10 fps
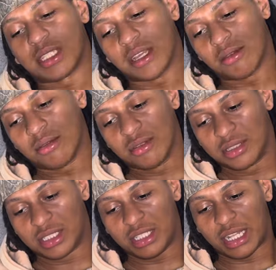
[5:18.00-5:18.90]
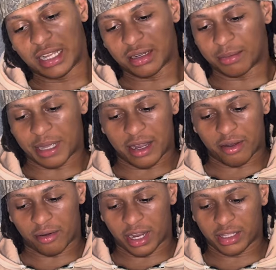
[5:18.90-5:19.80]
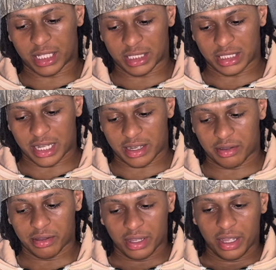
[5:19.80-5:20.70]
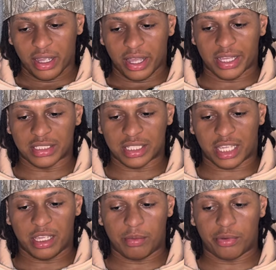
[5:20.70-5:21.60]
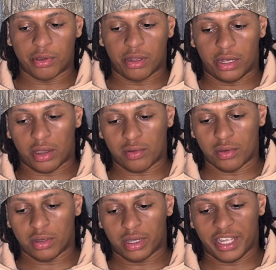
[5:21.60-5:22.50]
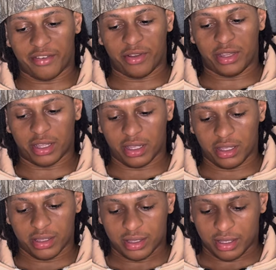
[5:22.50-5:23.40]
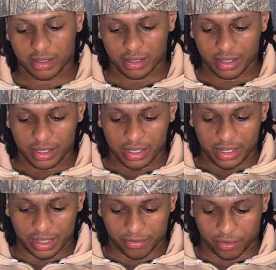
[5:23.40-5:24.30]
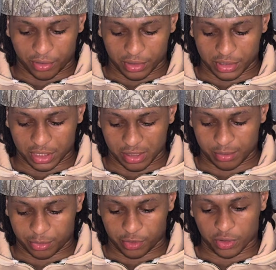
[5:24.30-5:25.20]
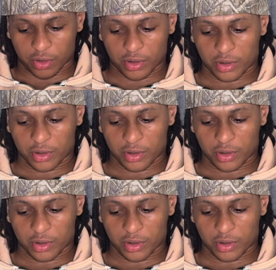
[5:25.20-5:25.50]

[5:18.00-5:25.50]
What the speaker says: So see, like power writing things down. It just keep you a note of everything. Like for example,